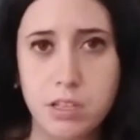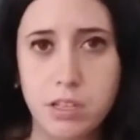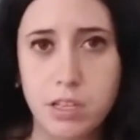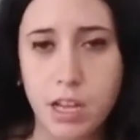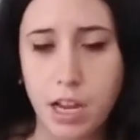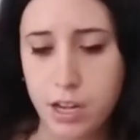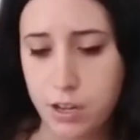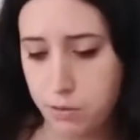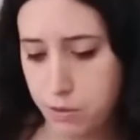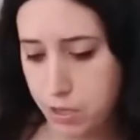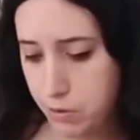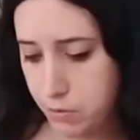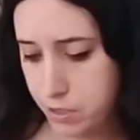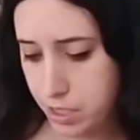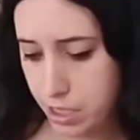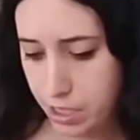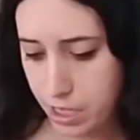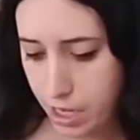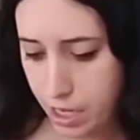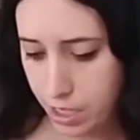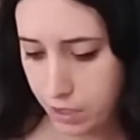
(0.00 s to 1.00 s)
I know he was
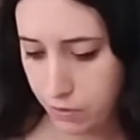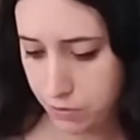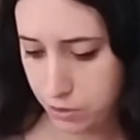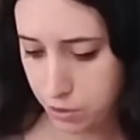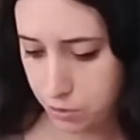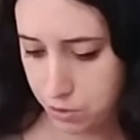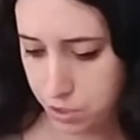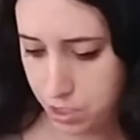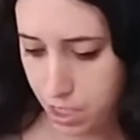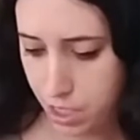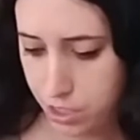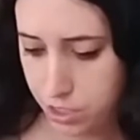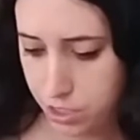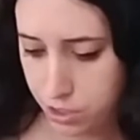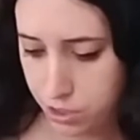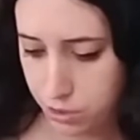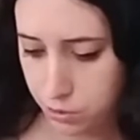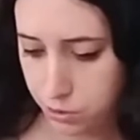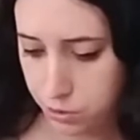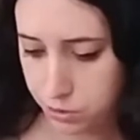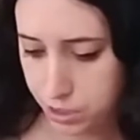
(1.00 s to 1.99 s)
at -2 station
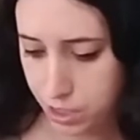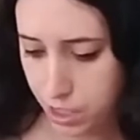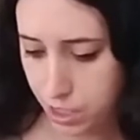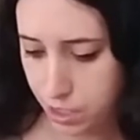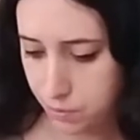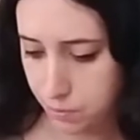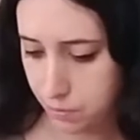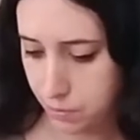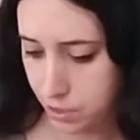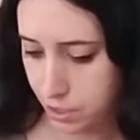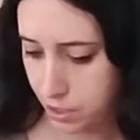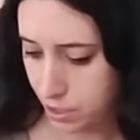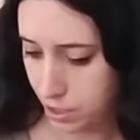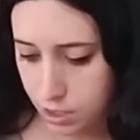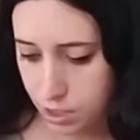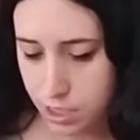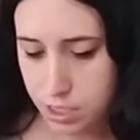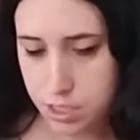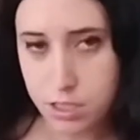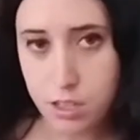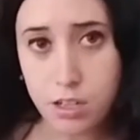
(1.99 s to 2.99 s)
the whole time.
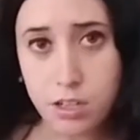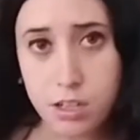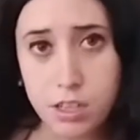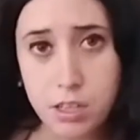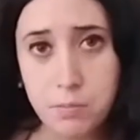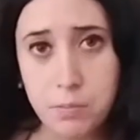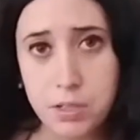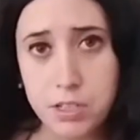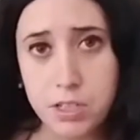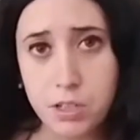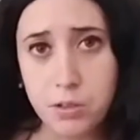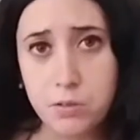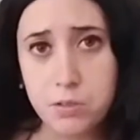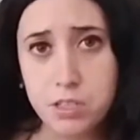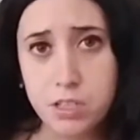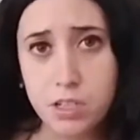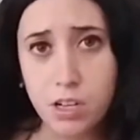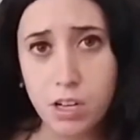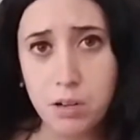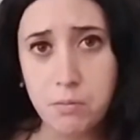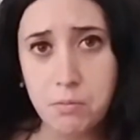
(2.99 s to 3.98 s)
They started the
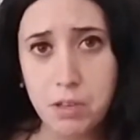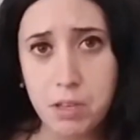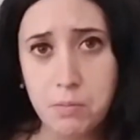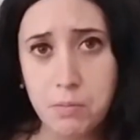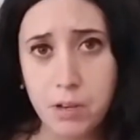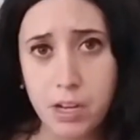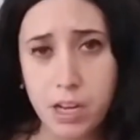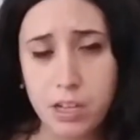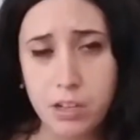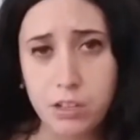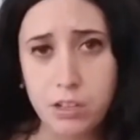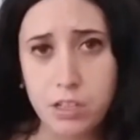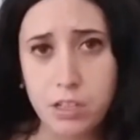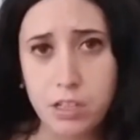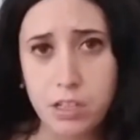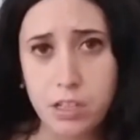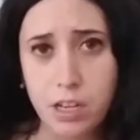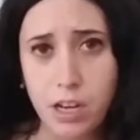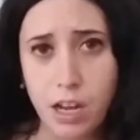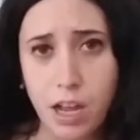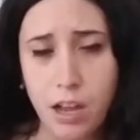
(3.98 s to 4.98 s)
Pitocin on me, but I
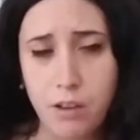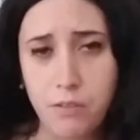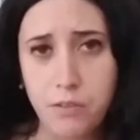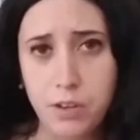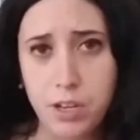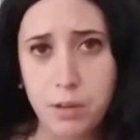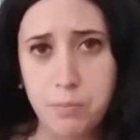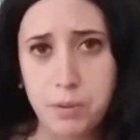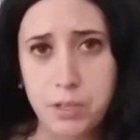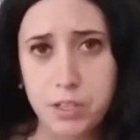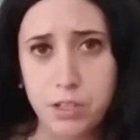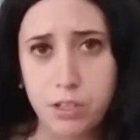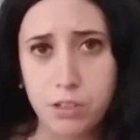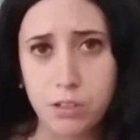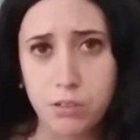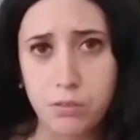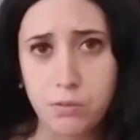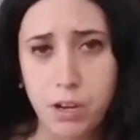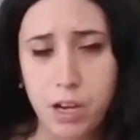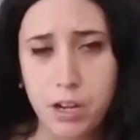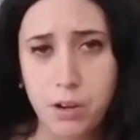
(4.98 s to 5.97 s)
couldn't have an
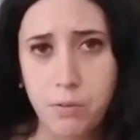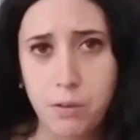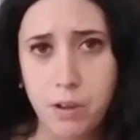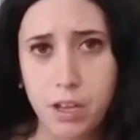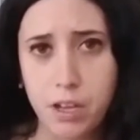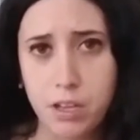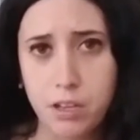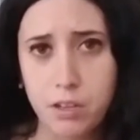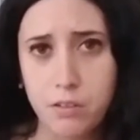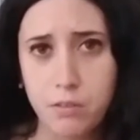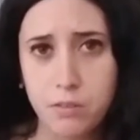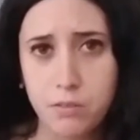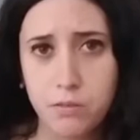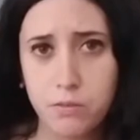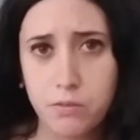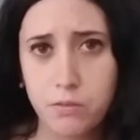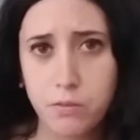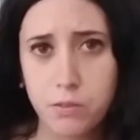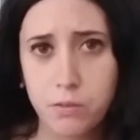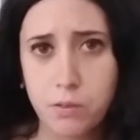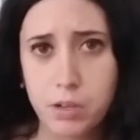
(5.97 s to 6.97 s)
epidural right away
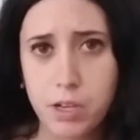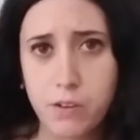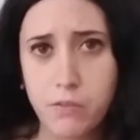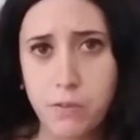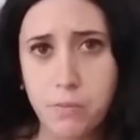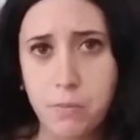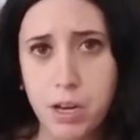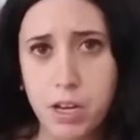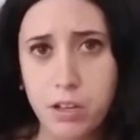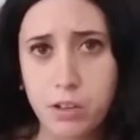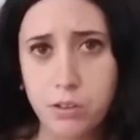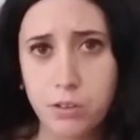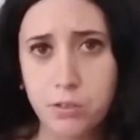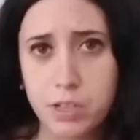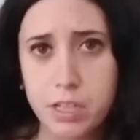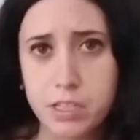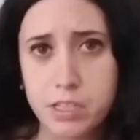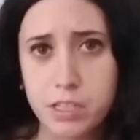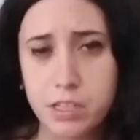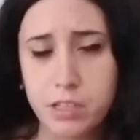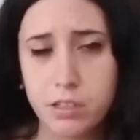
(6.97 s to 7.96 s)
for whatever medical
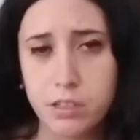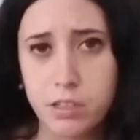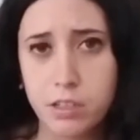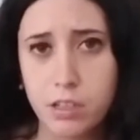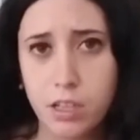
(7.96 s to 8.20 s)
reason.